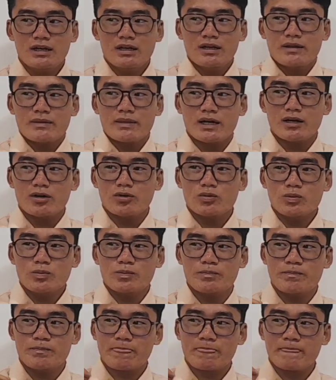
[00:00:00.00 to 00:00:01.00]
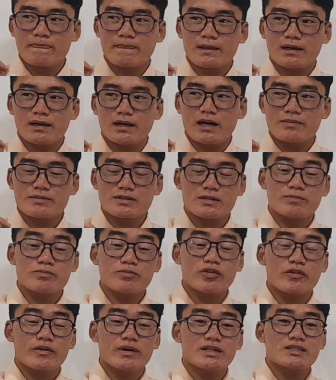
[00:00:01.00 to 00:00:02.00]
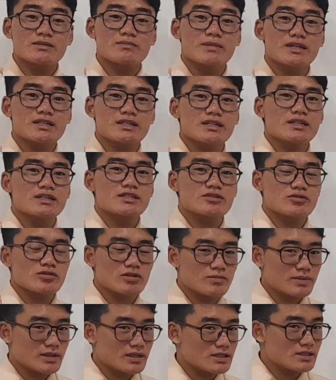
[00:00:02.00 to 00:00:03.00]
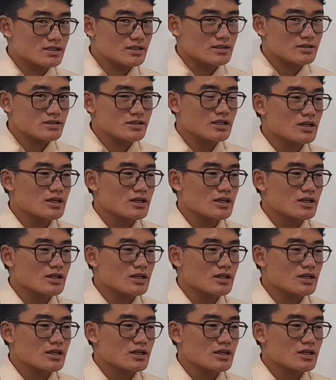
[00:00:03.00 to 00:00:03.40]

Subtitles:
Now, after providing medication to the patient,